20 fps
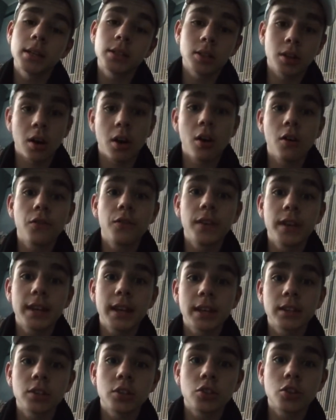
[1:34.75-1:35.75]
So hopefully
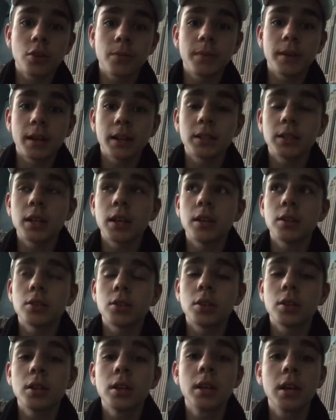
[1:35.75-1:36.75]
he gets a job next
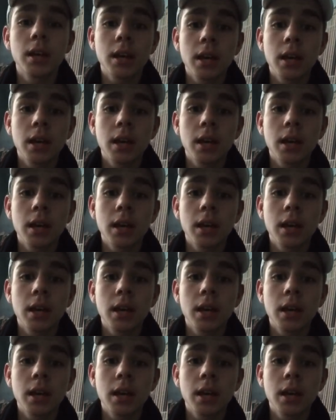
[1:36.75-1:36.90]
season,